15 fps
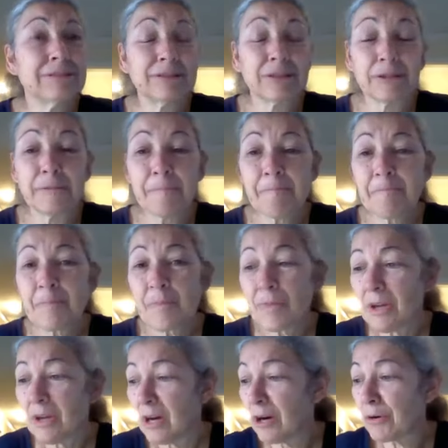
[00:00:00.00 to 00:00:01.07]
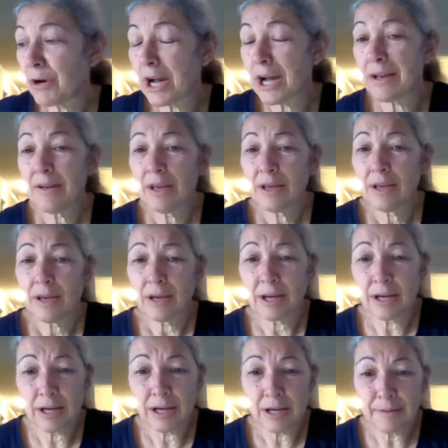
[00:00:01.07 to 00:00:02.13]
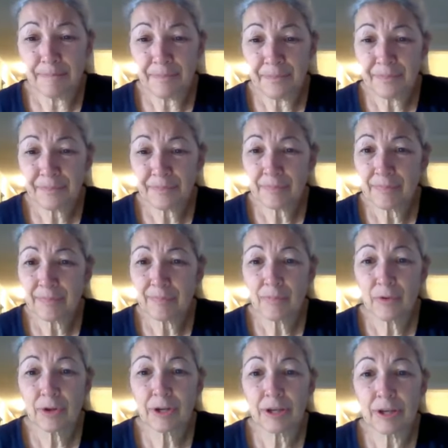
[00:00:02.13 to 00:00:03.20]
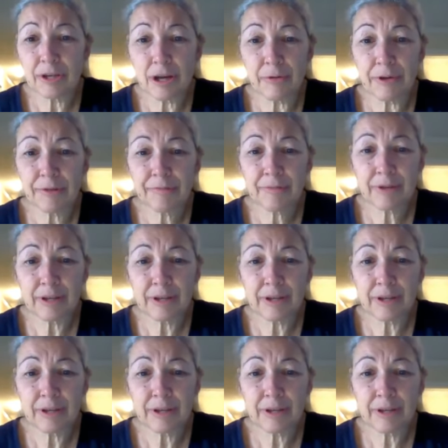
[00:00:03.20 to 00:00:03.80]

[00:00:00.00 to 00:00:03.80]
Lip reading: So, okay. Going to get going.